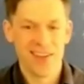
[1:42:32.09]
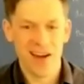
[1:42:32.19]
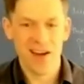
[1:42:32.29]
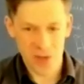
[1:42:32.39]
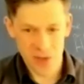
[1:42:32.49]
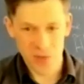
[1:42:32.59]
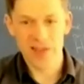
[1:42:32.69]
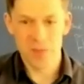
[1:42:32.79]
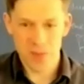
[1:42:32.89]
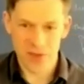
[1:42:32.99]
higher order
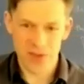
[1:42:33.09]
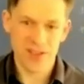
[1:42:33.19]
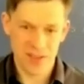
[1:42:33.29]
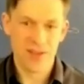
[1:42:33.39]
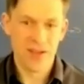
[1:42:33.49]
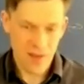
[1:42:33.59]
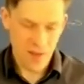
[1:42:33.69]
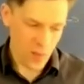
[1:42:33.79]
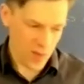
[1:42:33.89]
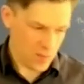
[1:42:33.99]
Whitehead products
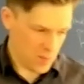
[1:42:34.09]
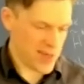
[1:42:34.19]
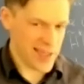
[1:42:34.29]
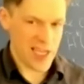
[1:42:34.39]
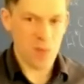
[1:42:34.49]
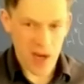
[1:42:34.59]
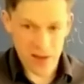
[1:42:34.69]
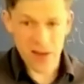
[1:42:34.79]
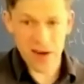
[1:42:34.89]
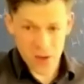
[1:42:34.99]
bearing in
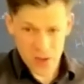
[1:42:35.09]
mind that higher